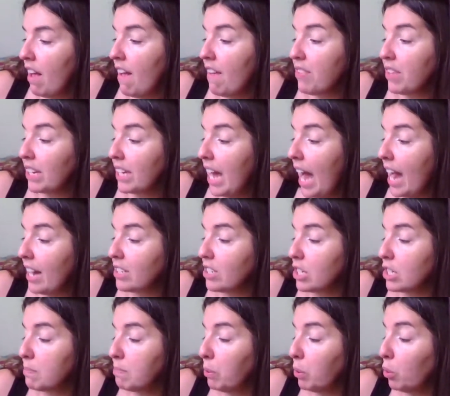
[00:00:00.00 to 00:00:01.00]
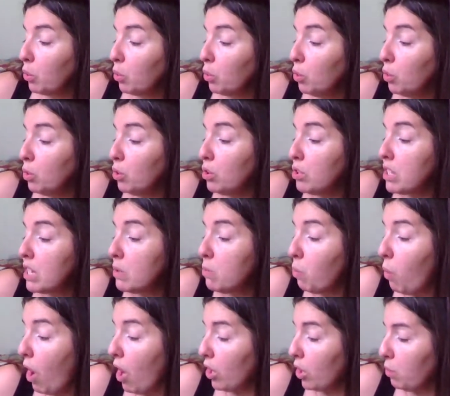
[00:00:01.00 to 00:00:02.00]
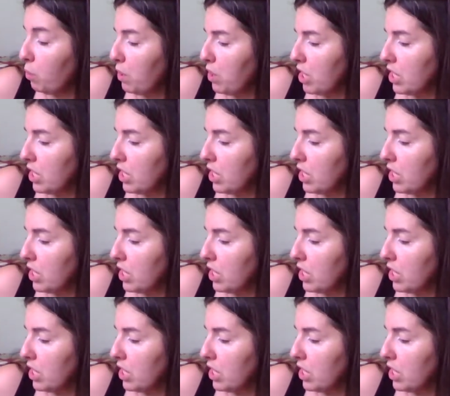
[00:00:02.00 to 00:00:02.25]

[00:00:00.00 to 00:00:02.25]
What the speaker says: the cactus pulls in water with